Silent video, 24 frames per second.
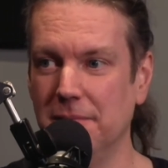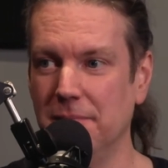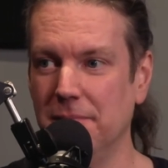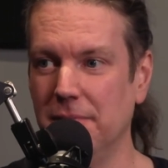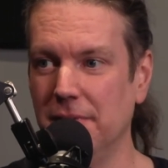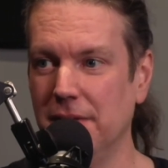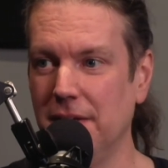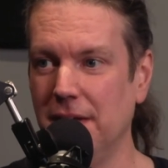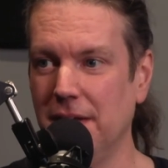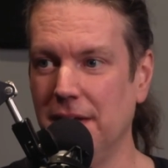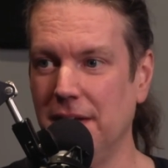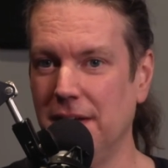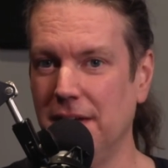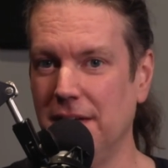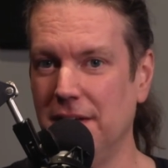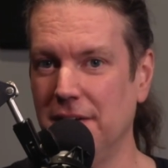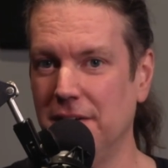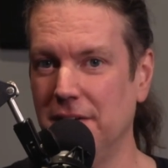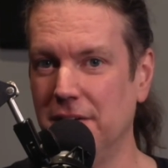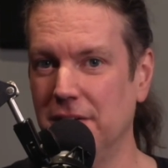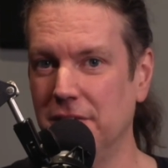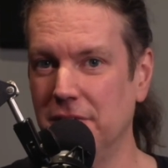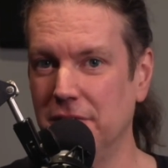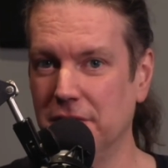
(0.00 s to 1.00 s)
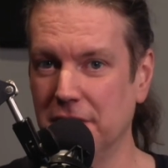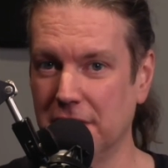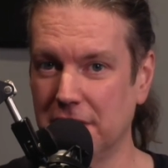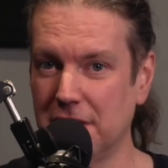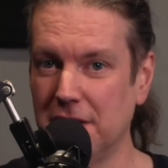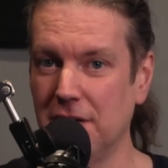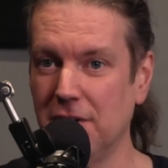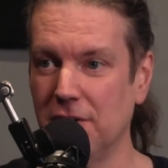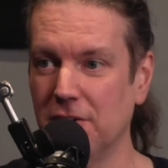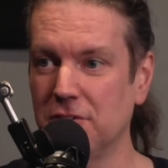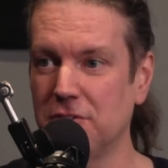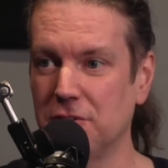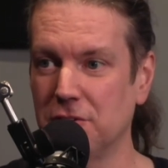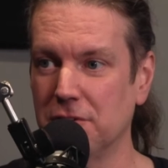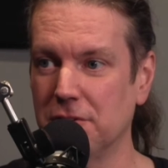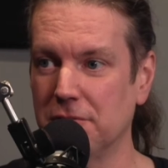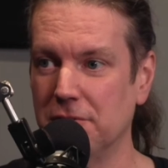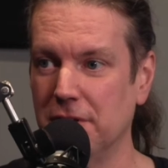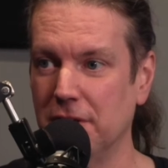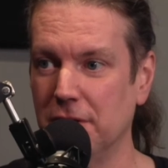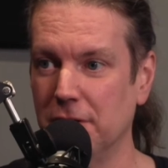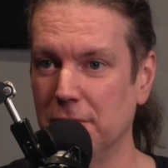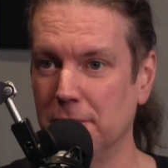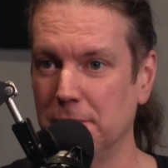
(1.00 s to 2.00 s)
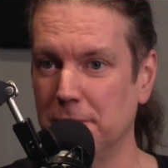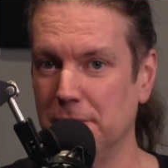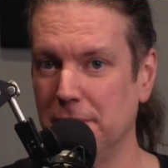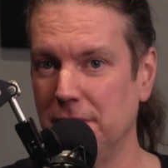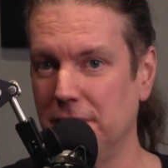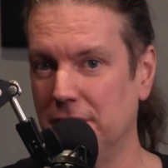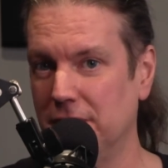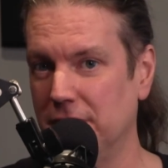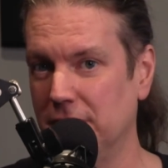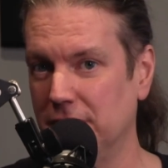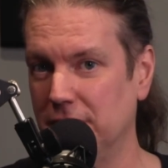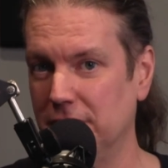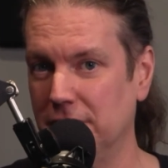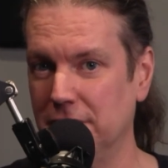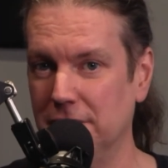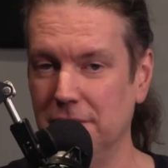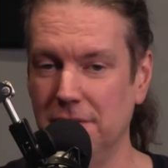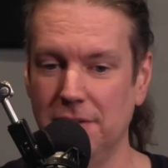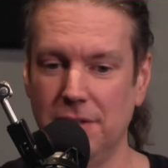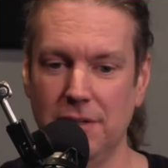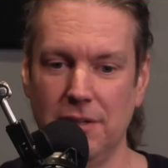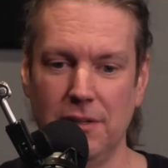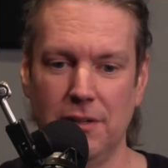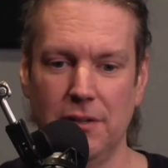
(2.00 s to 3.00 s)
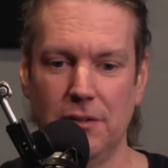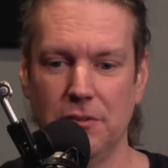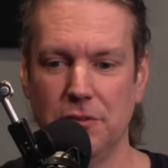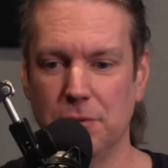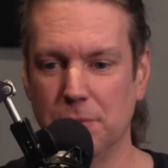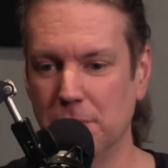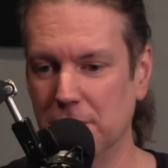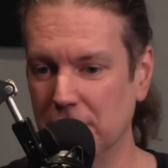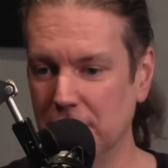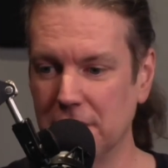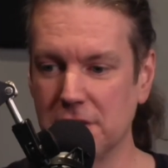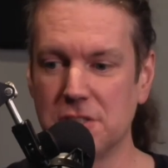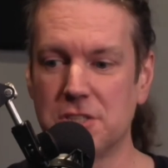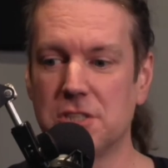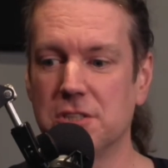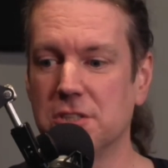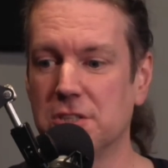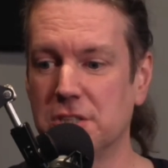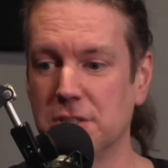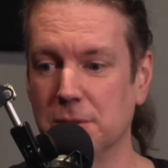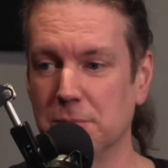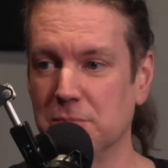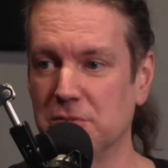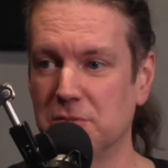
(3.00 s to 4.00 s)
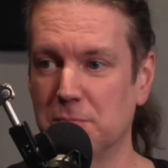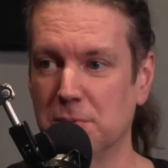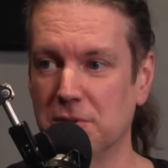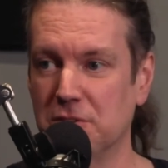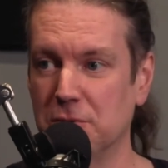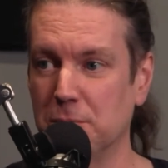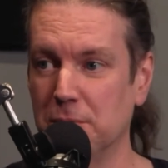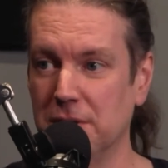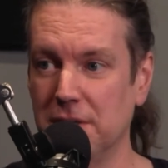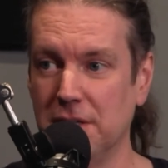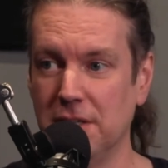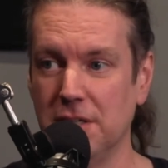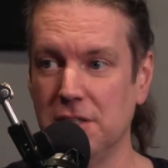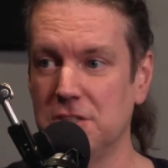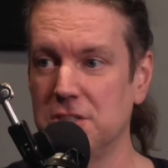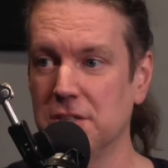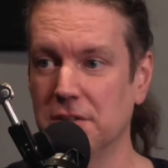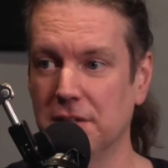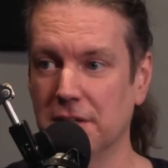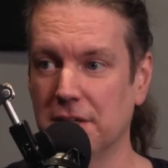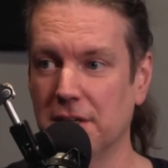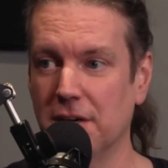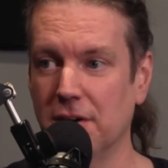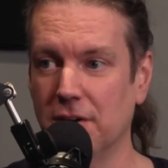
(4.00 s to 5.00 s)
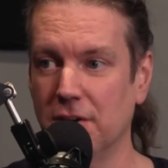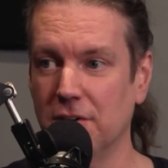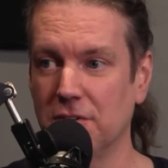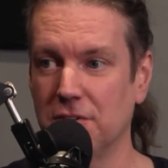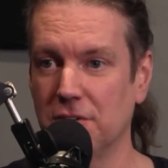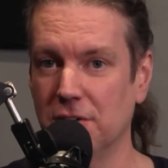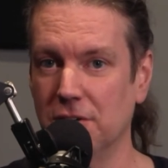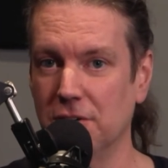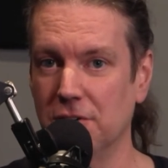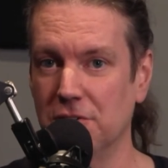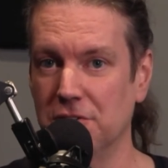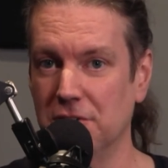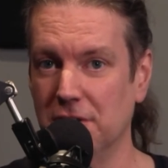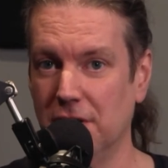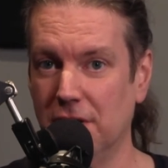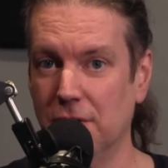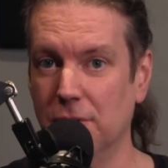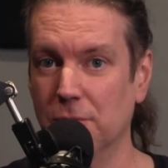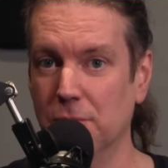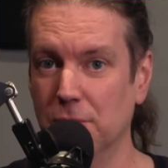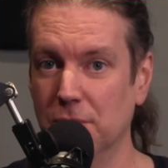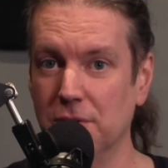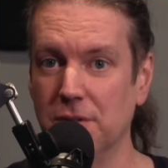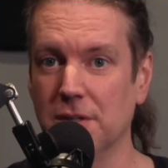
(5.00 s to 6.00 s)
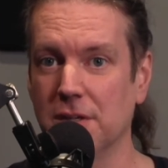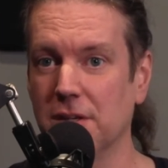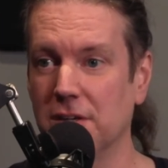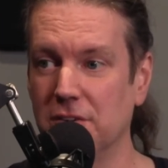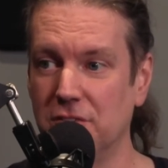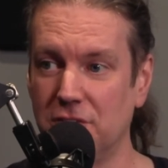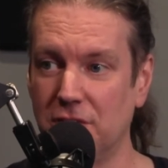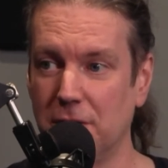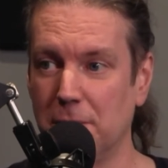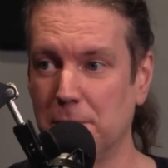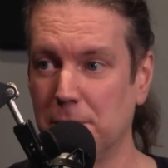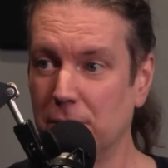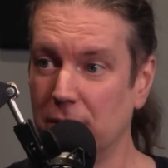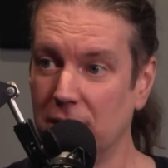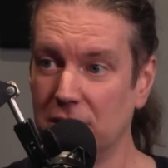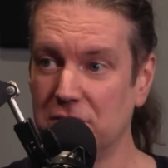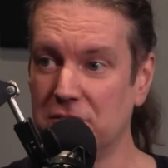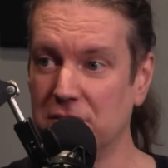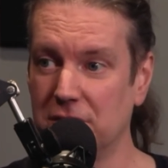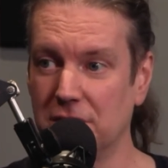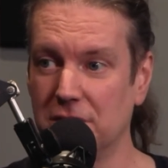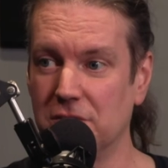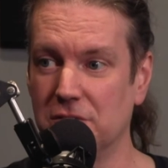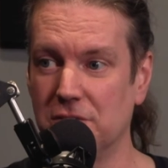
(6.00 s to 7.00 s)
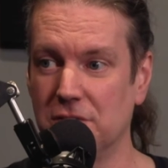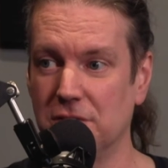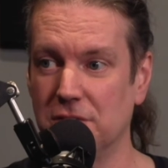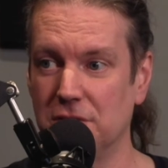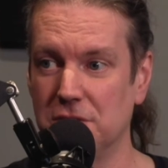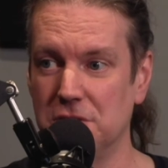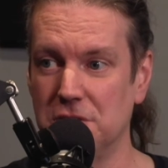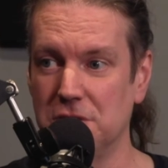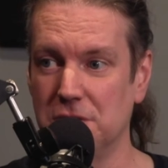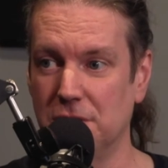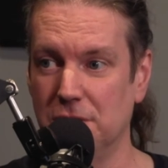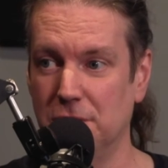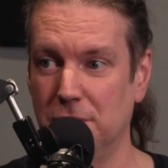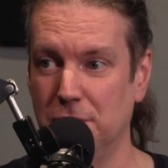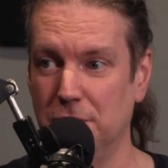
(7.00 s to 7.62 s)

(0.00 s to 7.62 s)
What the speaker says: and the character develop and the relationships between each of the characters are really going to take precedence in this show.